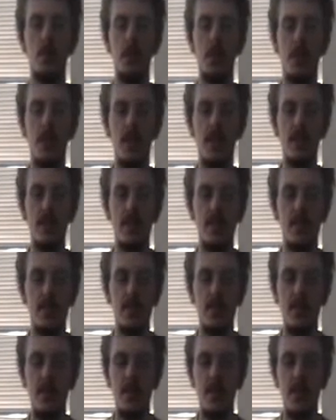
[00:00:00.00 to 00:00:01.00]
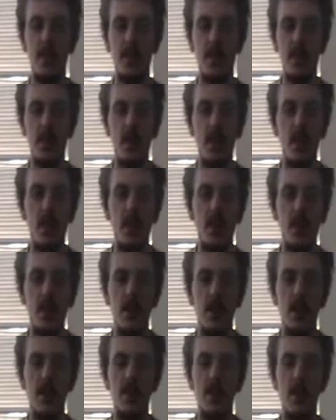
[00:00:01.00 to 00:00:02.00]
Realize that there's nothing
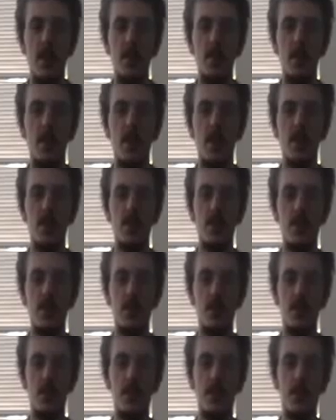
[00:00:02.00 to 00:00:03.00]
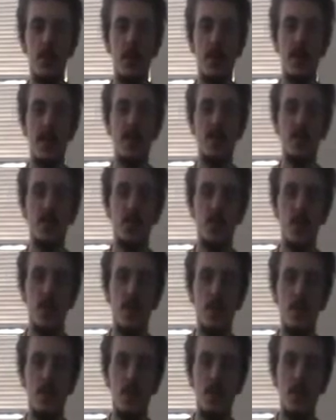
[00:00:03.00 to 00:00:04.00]
there. Next time you catch yourself doing that
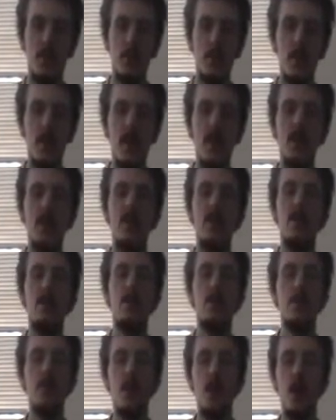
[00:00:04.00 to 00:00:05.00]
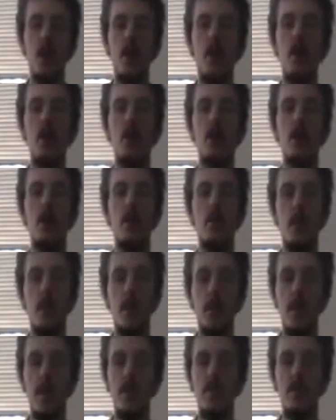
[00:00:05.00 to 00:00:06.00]
struggle in the mind of
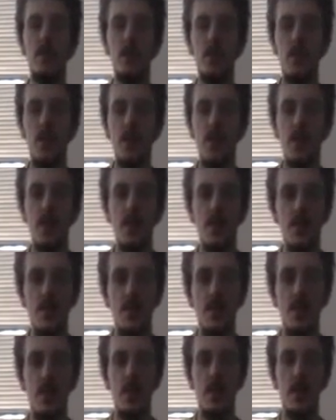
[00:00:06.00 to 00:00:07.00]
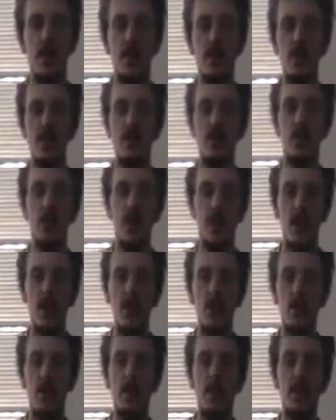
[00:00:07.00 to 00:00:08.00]
maybe I should do this, or maybe I should do
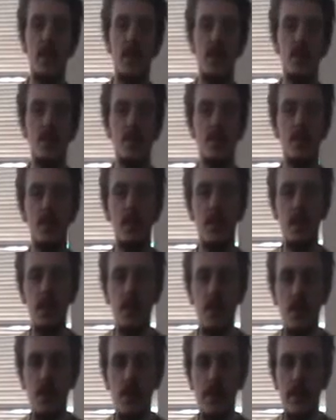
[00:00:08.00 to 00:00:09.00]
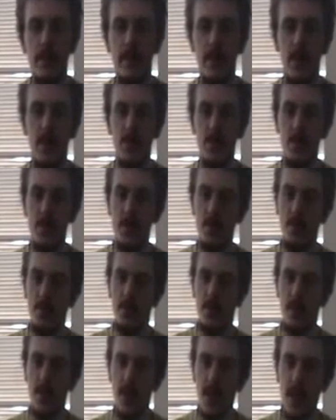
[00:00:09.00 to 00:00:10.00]
that, or maybe I should be here, or maybe I shouldn't have
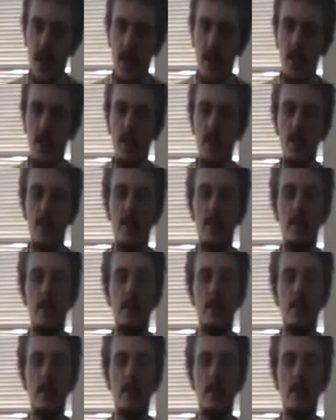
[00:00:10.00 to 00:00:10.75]
done that,